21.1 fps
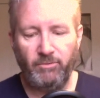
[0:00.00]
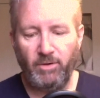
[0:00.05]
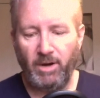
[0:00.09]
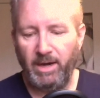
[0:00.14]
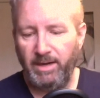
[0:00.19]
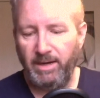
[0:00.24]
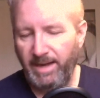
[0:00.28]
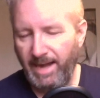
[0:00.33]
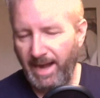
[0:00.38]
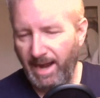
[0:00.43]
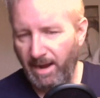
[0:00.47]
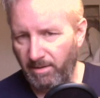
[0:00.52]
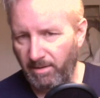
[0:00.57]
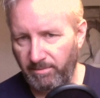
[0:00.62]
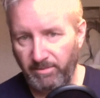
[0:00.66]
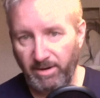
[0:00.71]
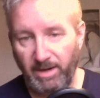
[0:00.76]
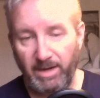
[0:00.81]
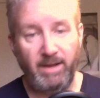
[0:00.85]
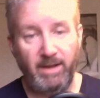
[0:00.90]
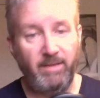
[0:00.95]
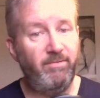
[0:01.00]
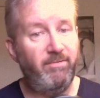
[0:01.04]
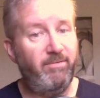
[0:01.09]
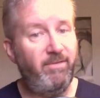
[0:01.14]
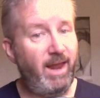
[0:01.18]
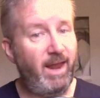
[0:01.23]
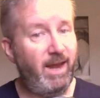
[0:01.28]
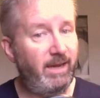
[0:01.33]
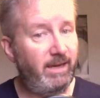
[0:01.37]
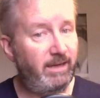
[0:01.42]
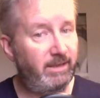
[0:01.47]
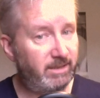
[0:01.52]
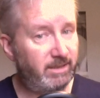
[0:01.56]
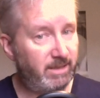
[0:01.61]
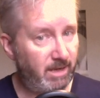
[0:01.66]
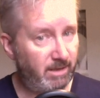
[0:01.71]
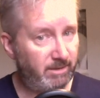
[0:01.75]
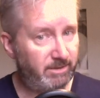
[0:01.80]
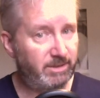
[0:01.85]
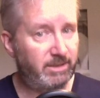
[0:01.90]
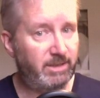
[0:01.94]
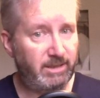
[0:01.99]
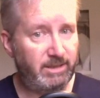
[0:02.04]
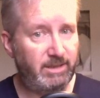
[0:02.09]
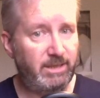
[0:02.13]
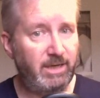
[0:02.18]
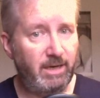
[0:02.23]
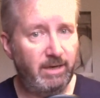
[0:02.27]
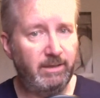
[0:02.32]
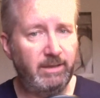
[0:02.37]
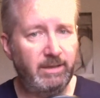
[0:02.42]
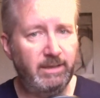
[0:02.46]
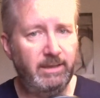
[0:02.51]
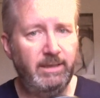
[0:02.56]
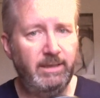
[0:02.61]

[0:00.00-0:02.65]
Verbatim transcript: right now I'm ready, and then he starts to tuck